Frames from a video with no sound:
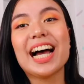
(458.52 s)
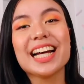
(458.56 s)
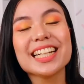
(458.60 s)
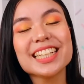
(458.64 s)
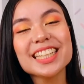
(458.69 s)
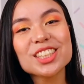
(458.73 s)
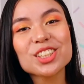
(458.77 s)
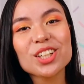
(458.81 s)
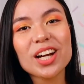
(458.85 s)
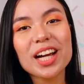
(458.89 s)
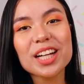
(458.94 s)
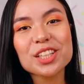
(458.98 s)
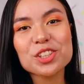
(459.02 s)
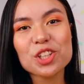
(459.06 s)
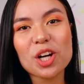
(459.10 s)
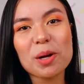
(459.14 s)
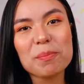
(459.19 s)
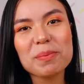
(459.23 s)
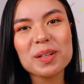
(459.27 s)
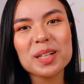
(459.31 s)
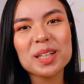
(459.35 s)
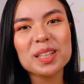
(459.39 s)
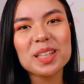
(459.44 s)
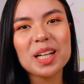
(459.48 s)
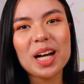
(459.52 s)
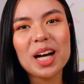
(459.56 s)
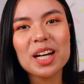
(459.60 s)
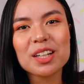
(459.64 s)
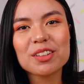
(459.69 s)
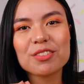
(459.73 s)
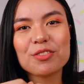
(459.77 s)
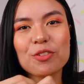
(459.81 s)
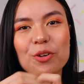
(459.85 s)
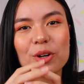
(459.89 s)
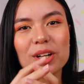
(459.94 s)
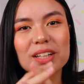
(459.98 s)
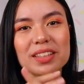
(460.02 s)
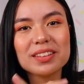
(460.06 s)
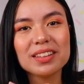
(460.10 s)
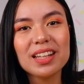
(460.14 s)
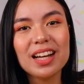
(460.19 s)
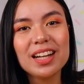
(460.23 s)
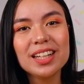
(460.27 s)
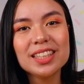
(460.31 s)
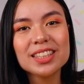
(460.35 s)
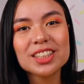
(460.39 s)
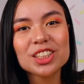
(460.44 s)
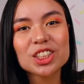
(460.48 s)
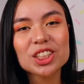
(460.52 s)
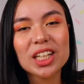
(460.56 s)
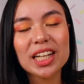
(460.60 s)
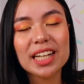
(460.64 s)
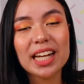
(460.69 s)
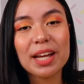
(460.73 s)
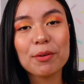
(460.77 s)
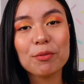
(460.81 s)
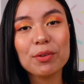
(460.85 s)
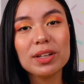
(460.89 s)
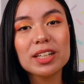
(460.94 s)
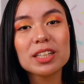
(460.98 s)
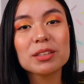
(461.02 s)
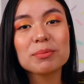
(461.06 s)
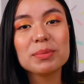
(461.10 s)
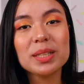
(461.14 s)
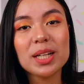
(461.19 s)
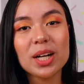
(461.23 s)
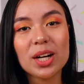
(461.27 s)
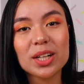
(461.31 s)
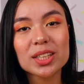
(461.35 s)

I did try Tropical Hut for lunch, and I will be